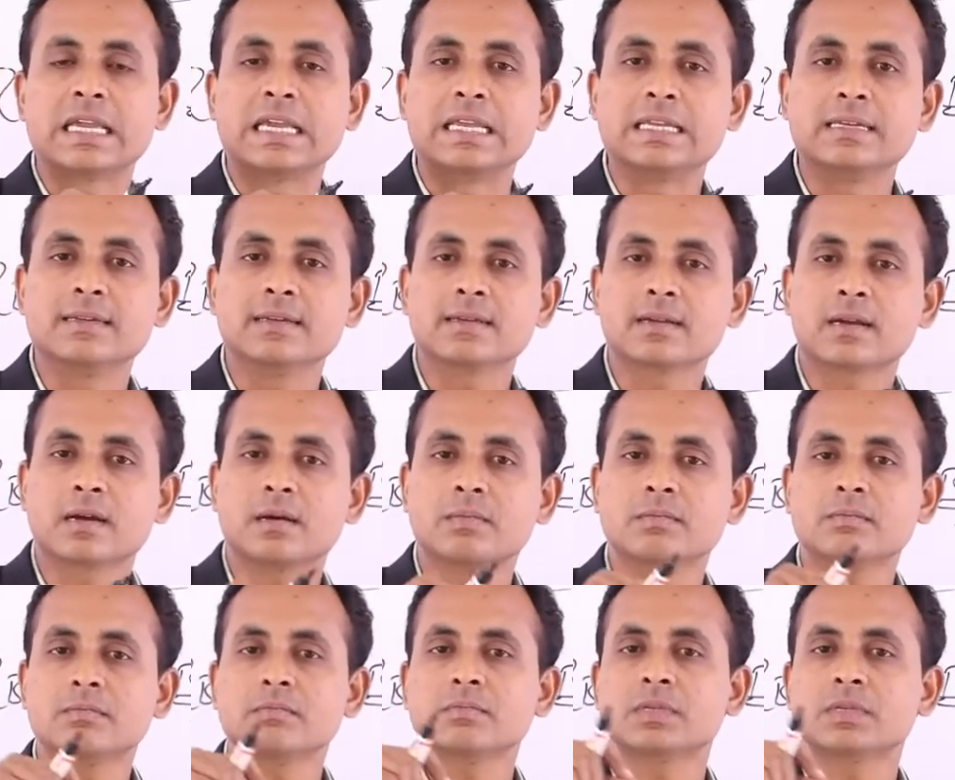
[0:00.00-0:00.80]

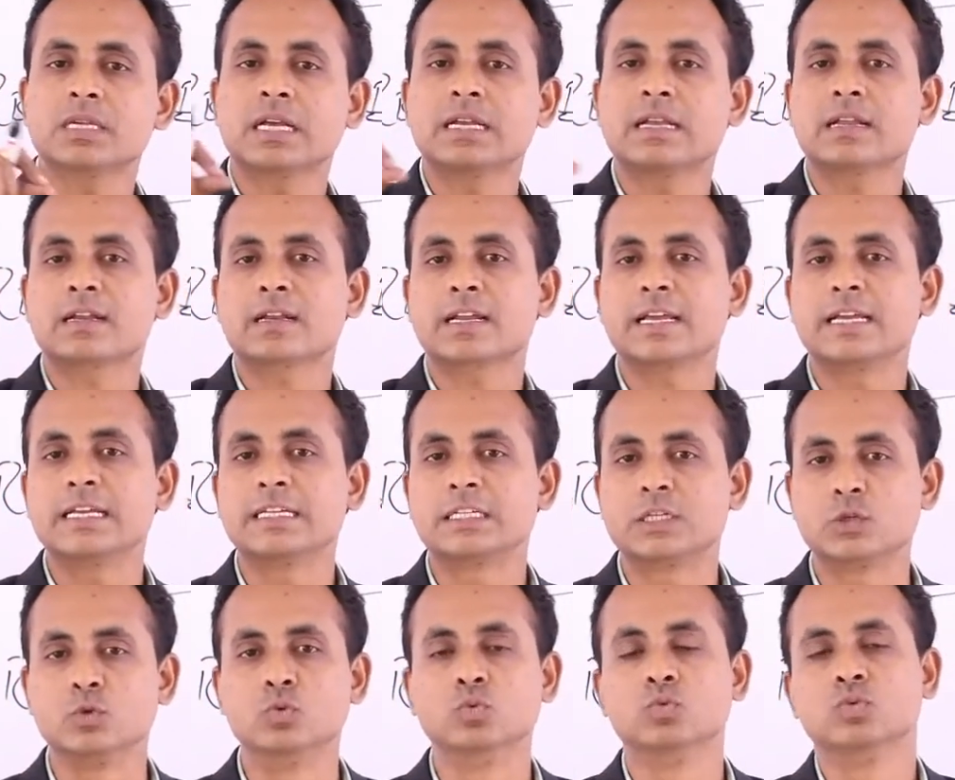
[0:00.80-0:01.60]
income
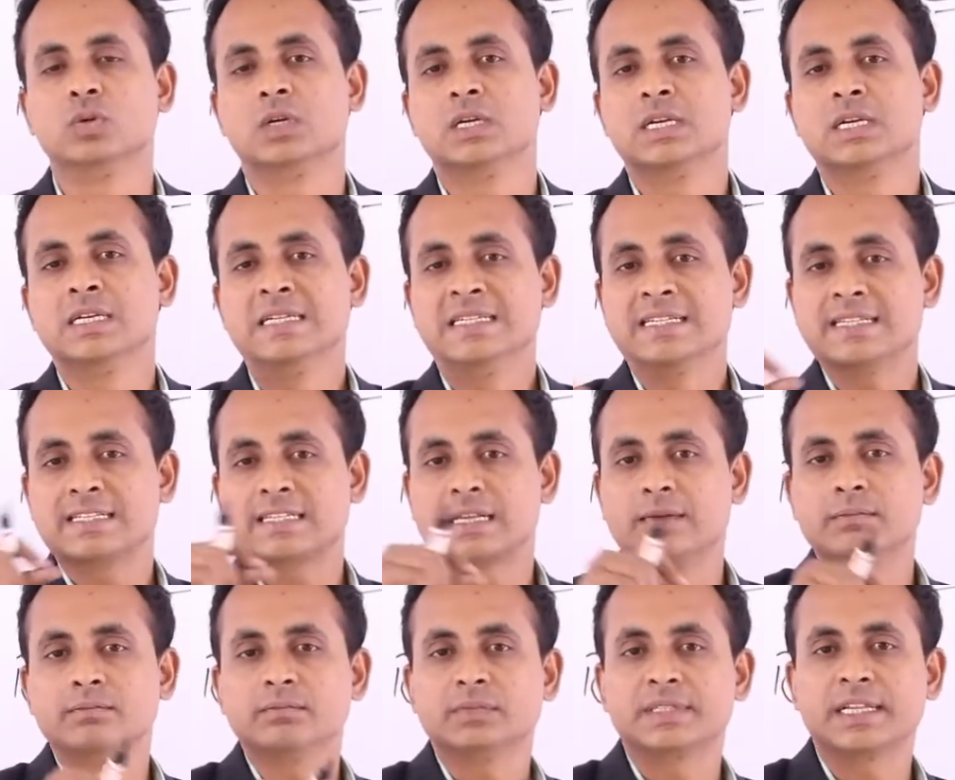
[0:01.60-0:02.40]
generative,
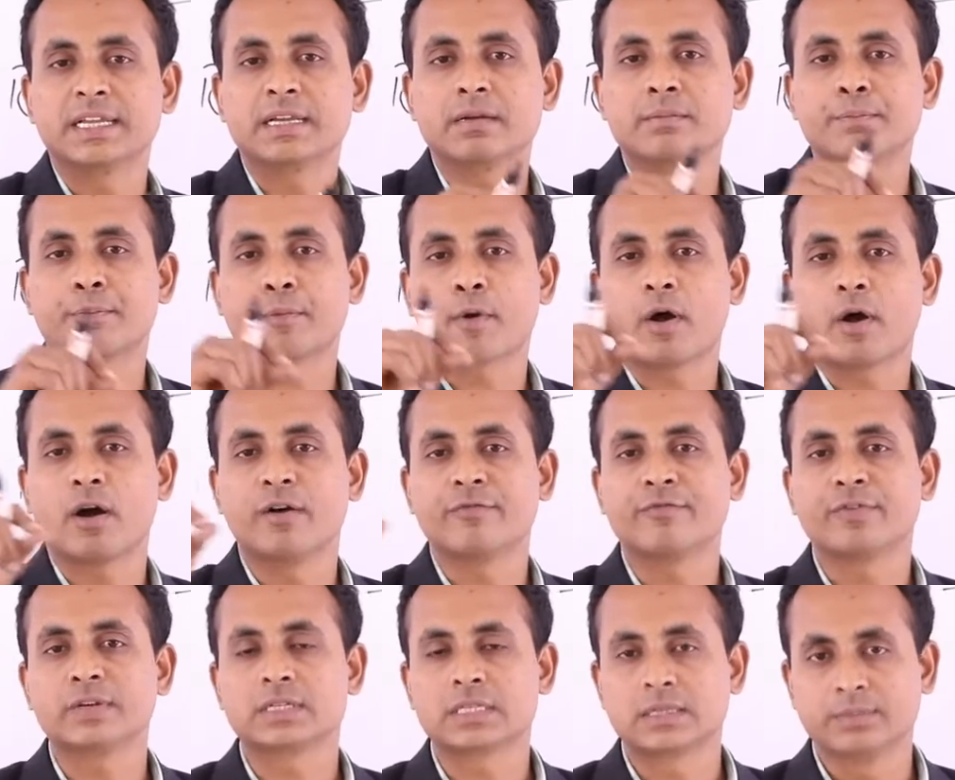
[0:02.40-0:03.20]
something
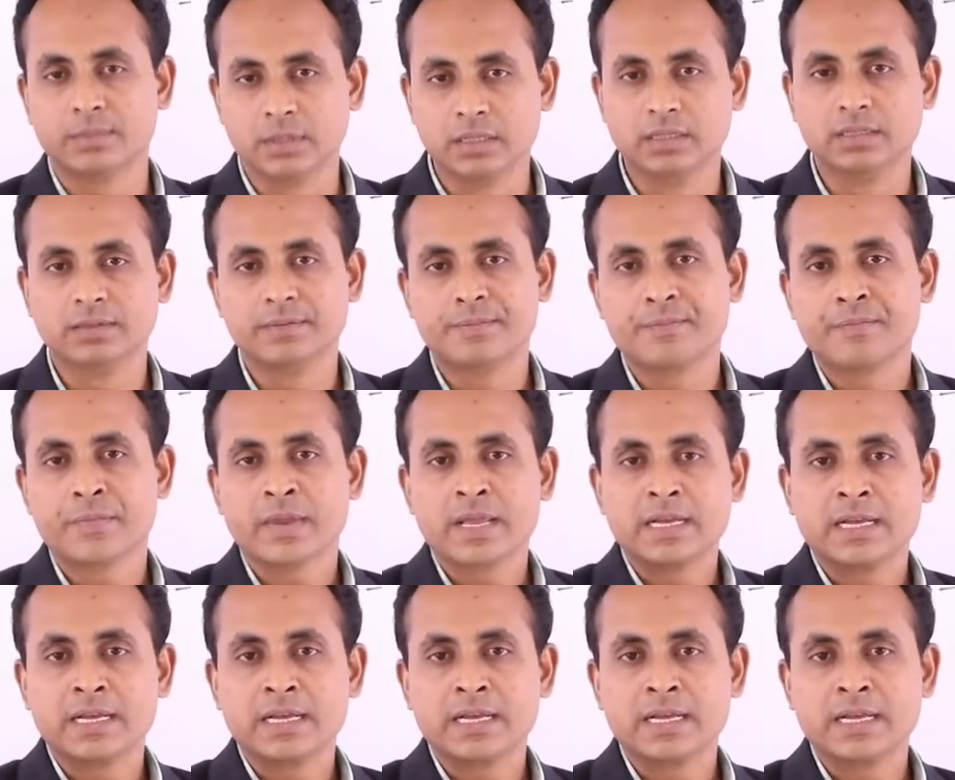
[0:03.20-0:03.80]
profitable.